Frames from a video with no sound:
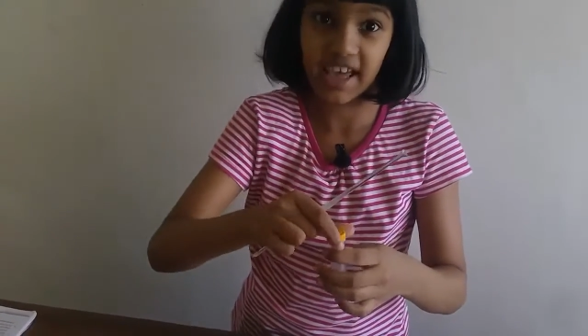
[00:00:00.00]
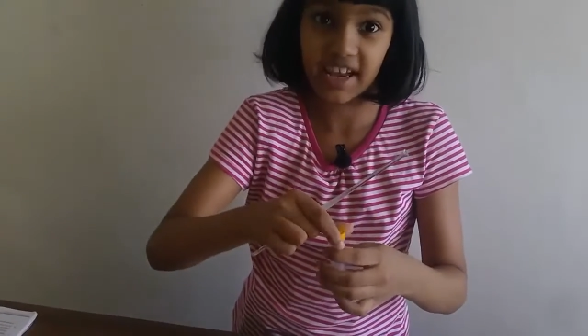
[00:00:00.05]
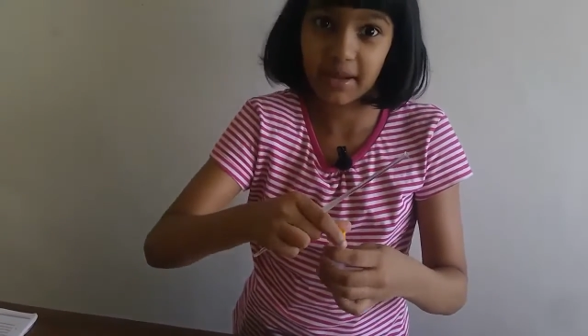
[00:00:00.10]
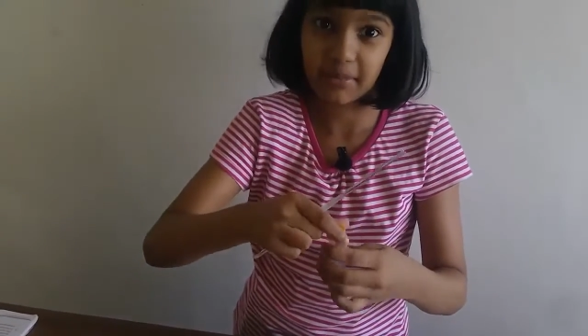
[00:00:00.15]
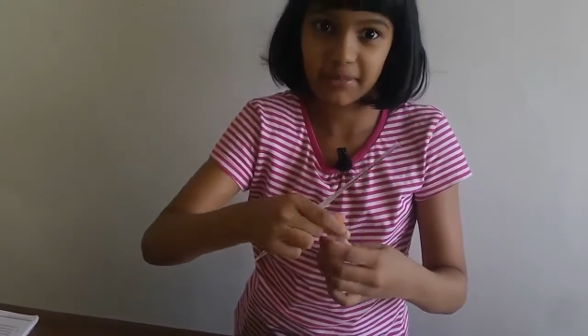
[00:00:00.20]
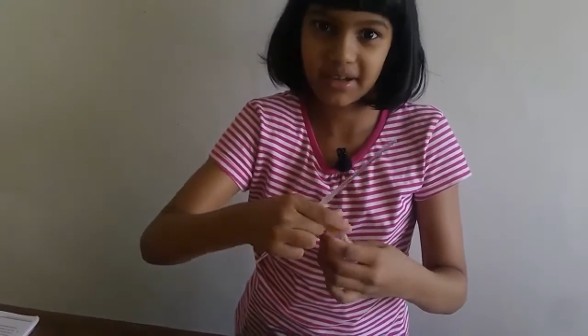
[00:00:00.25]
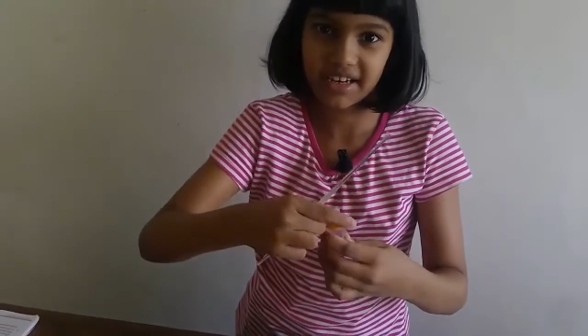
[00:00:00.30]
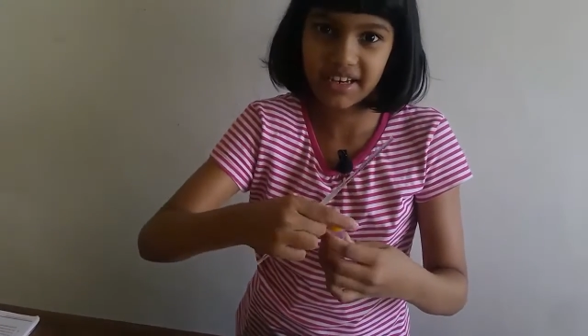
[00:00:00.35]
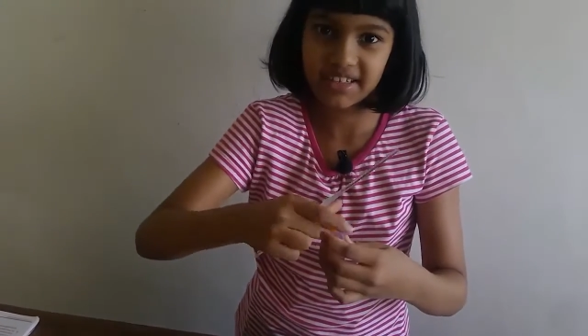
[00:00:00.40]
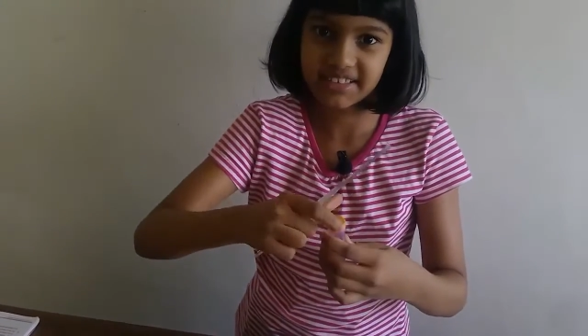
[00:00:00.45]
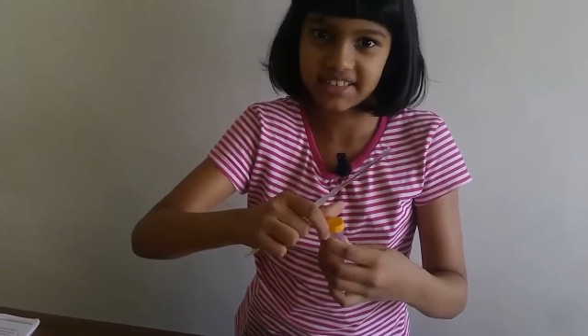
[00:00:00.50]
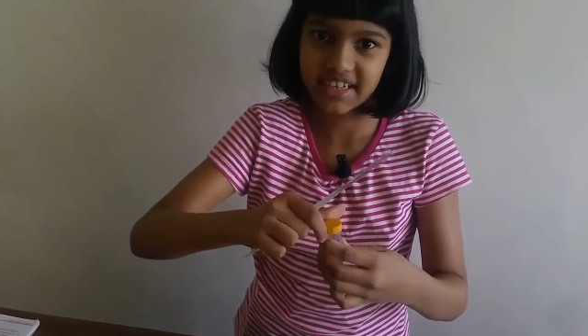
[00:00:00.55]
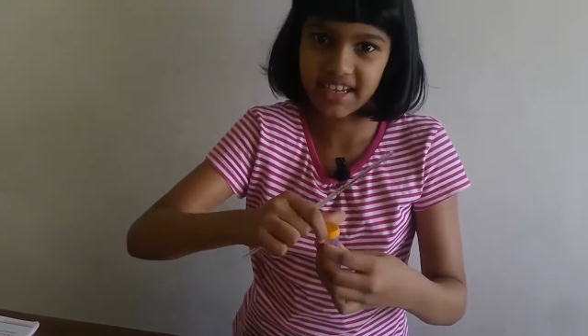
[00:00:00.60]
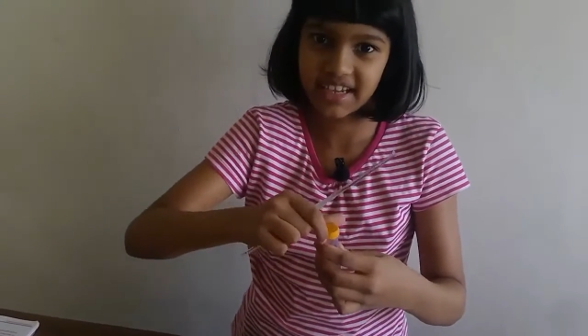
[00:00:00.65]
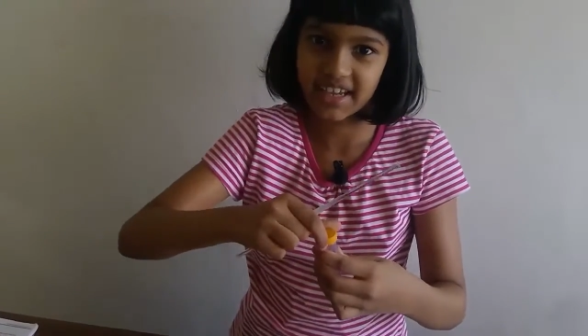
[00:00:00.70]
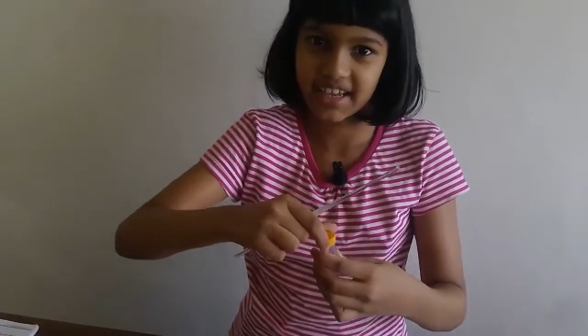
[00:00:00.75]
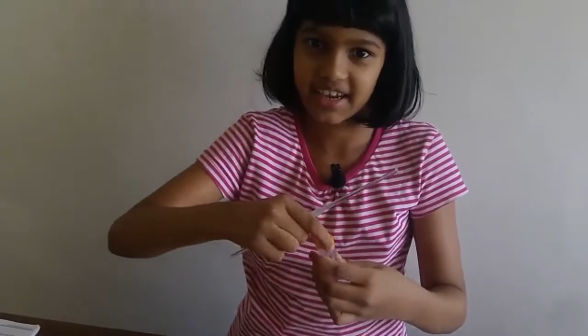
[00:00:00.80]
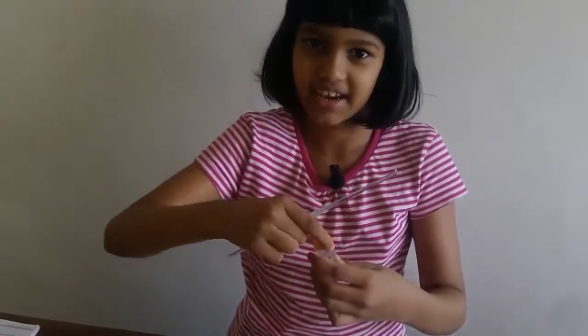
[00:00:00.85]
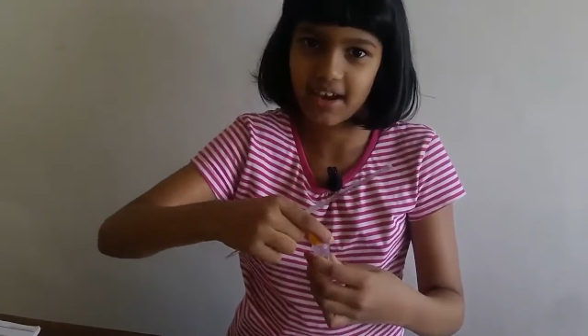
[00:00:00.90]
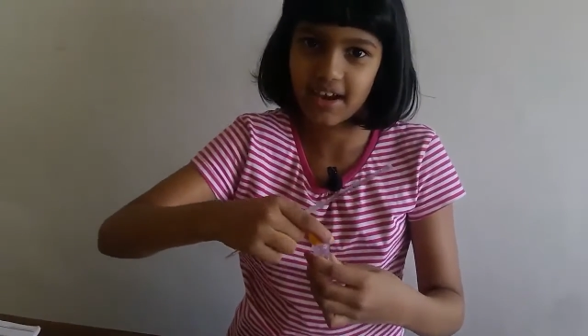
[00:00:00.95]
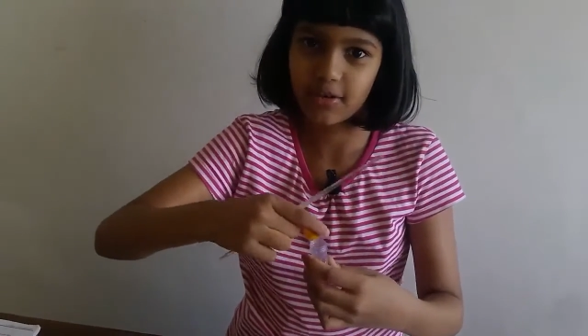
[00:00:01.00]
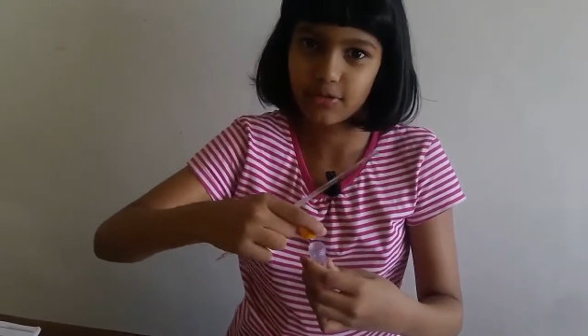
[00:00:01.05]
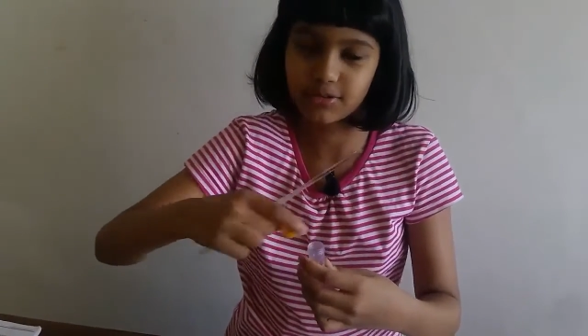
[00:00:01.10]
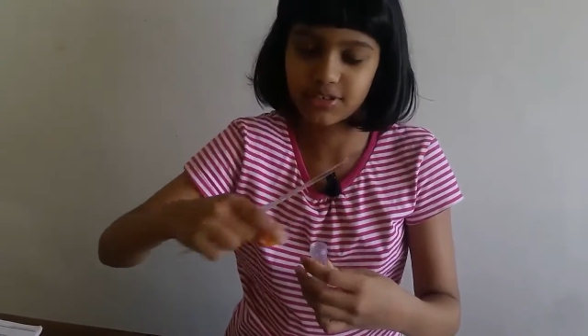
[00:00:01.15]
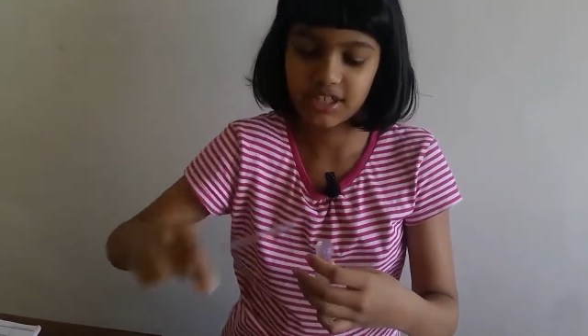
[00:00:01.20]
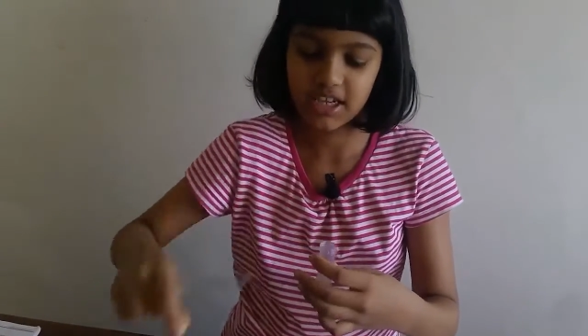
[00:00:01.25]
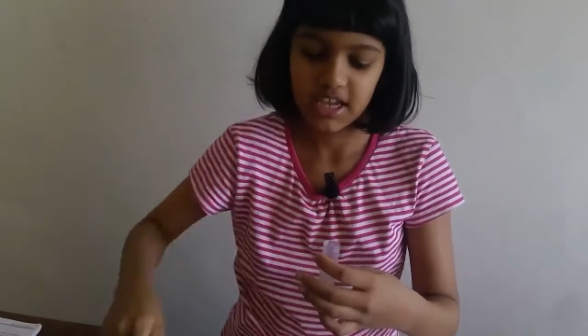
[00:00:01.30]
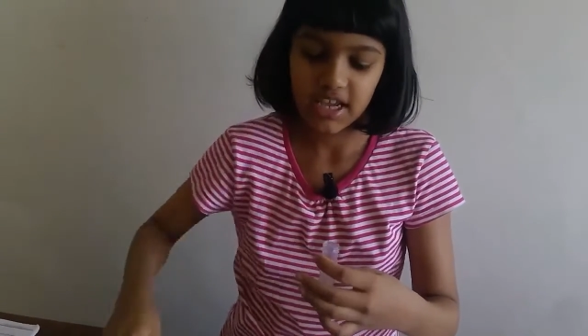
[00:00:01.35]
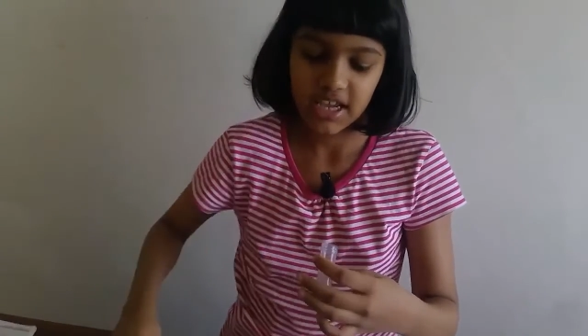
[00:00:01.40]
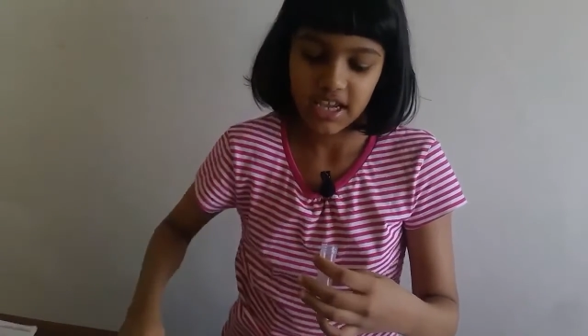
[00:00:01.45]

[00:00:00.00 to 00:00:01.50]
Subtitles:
and I'm going to take it out.